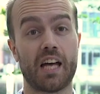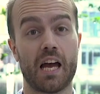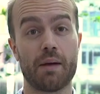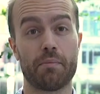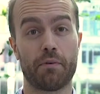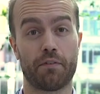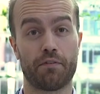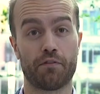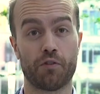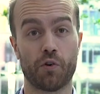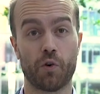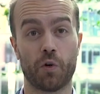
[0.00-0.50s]

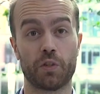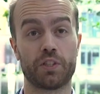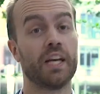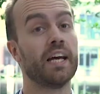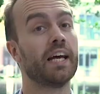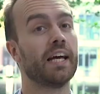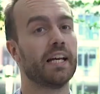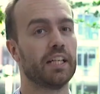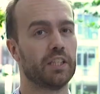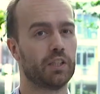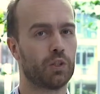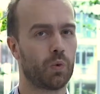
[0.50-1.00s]
cyber fraud
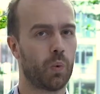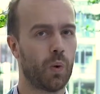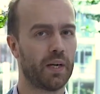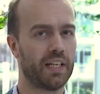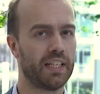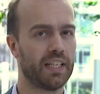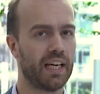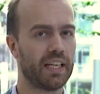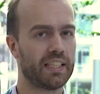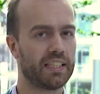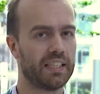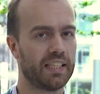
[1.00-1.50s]
in
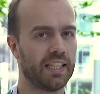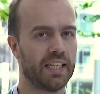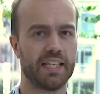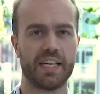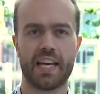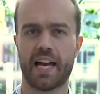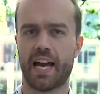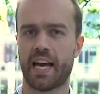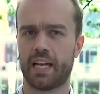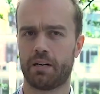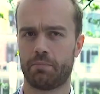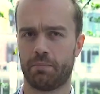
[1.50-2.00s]

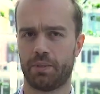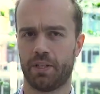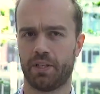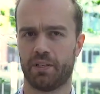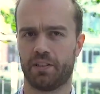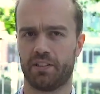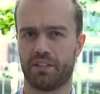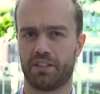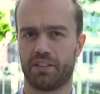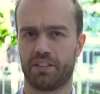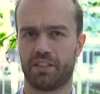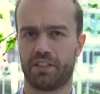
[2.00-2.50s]
2019 and
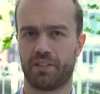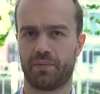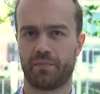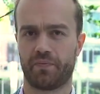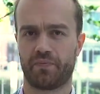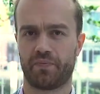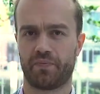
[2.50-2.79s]
beyond.